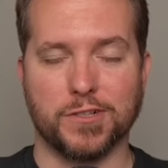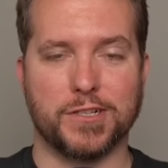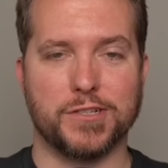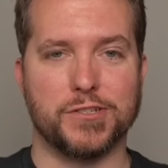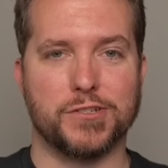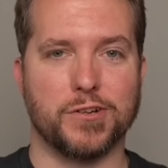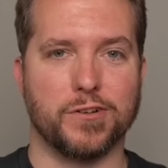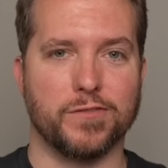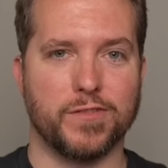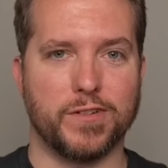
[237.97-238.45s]
a
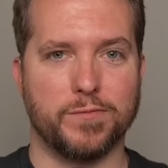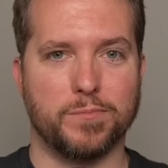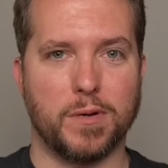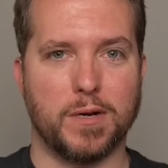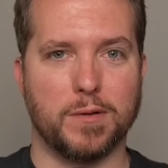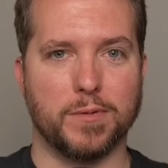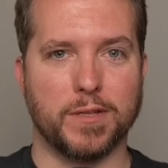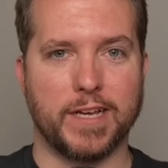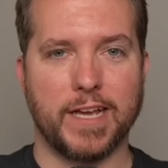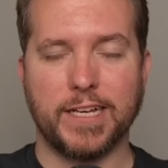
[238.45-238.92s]
conservative
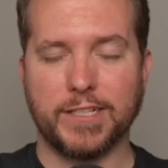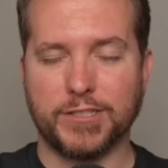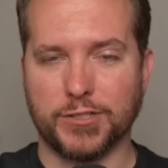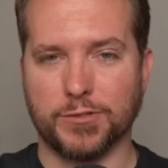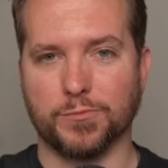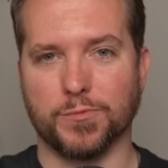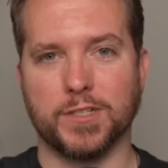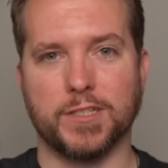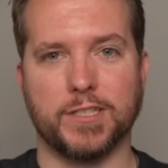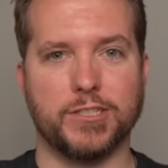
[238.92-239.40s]

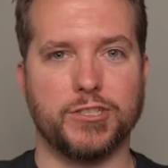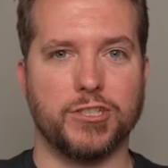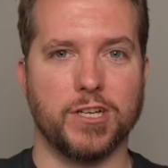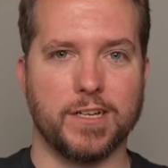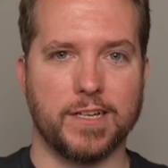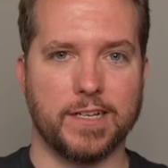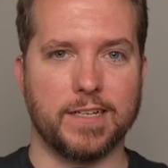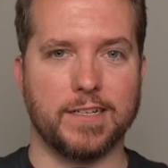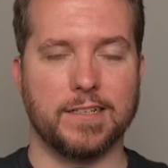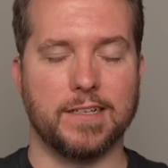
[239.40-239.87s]
publication, really
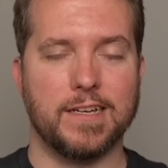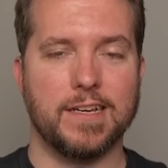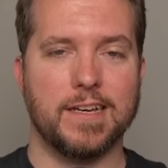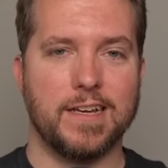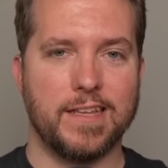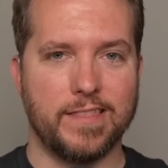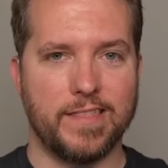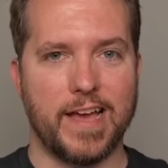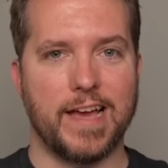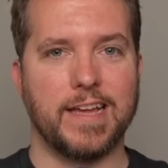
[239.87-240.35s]
shutting
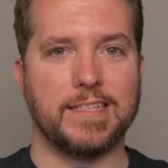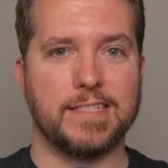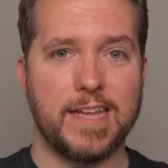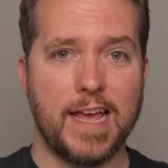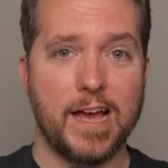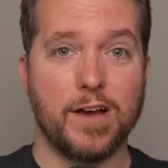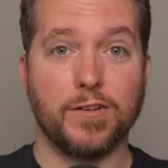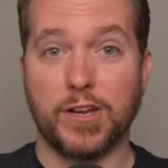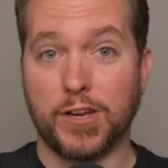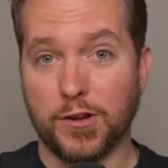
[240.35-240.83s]
that
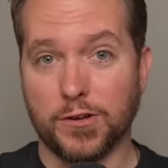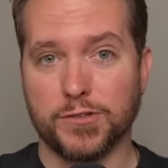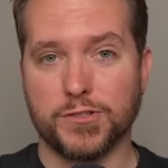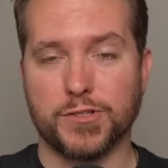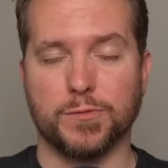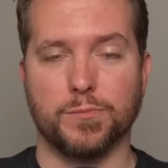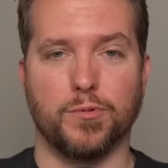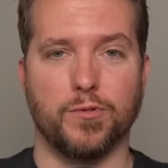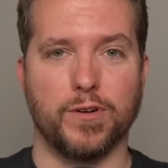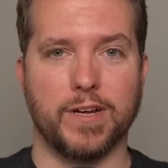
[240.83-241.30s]
down and
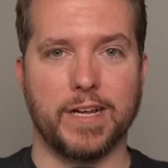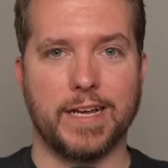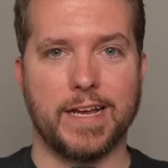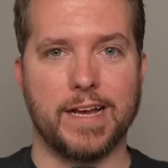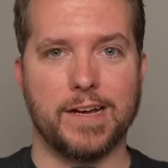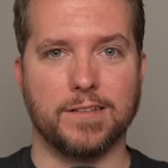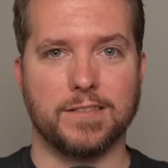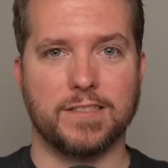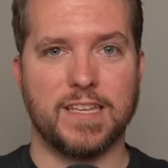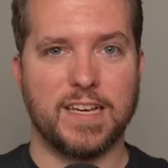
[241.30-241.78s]
also pointing
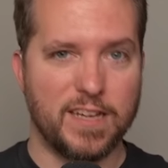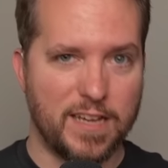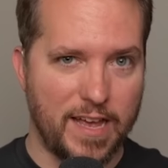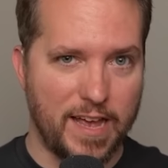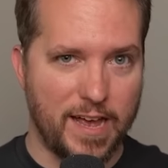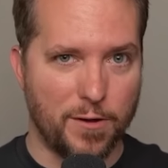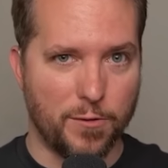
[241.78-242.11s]
out that